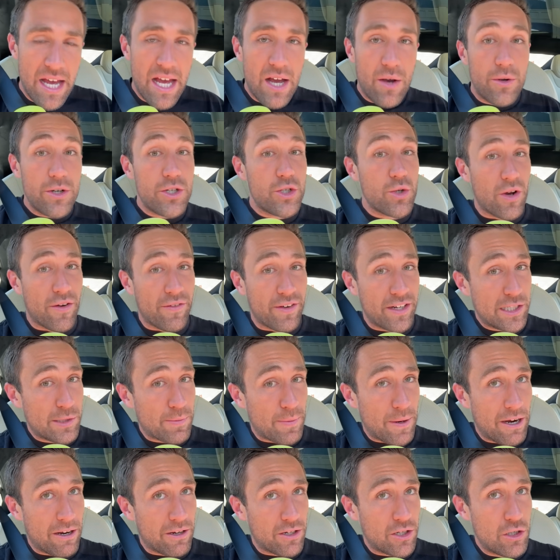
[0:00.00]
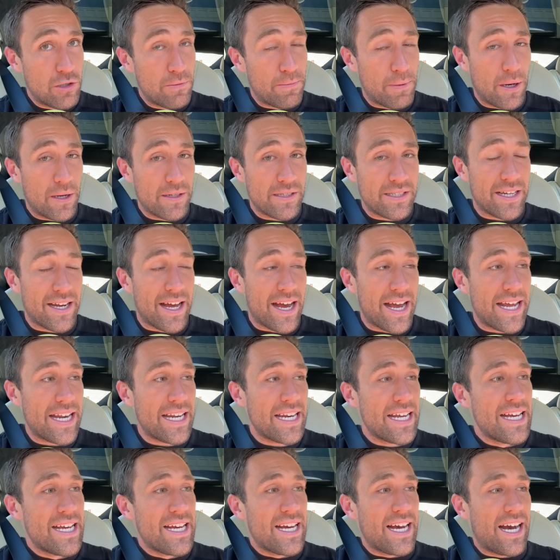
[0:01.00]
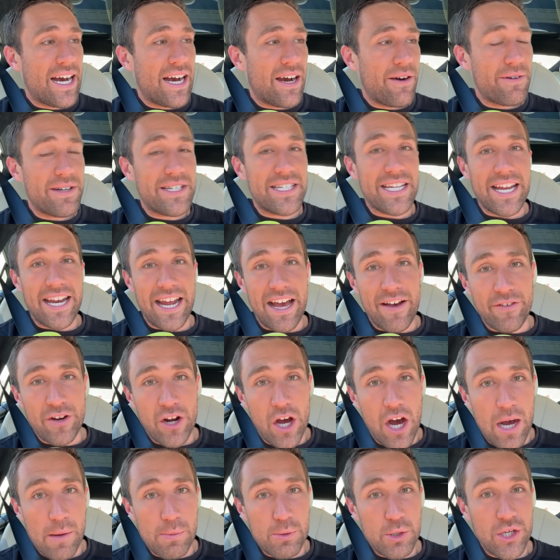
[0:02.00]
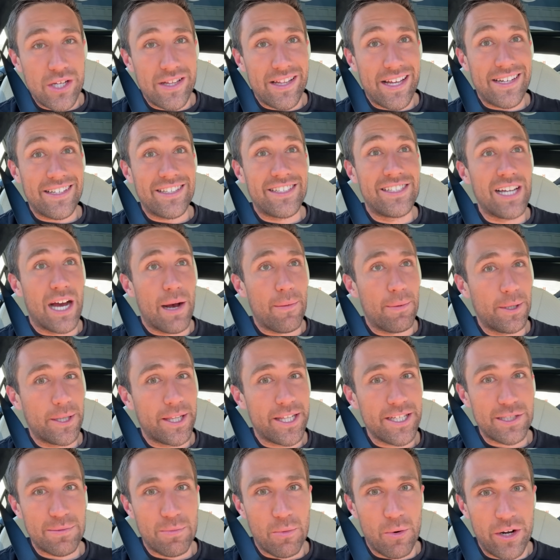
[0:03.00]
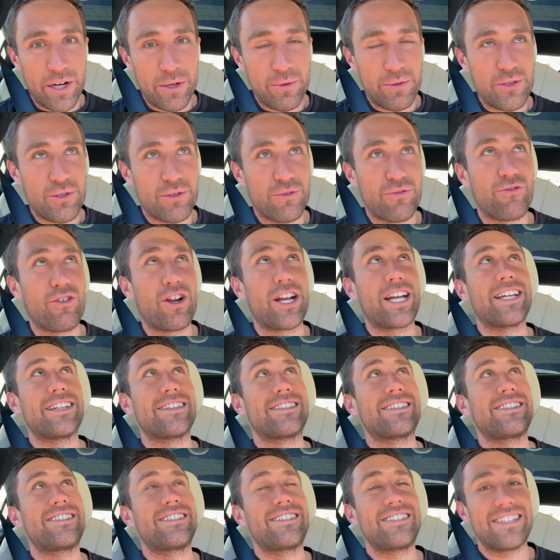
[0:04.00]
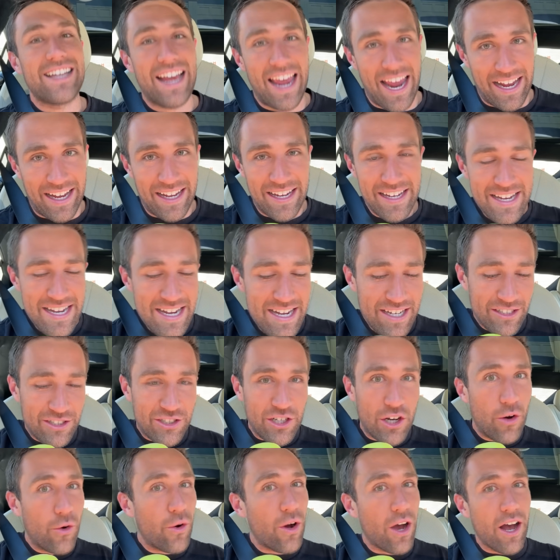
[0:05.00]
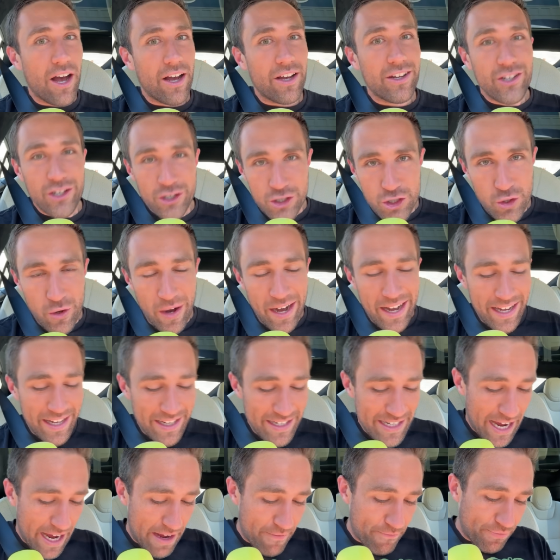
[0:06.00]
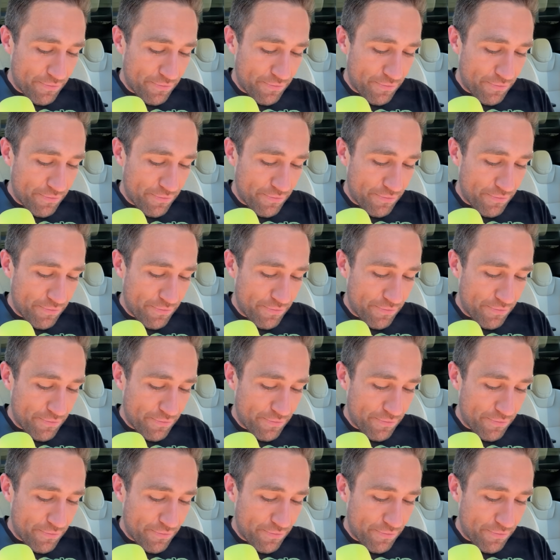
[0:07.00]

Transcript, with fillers: We do have an expiring coupon tonight. Uh, we did have an option that doubled this morning, which was freaking sick. So uh, good trading day.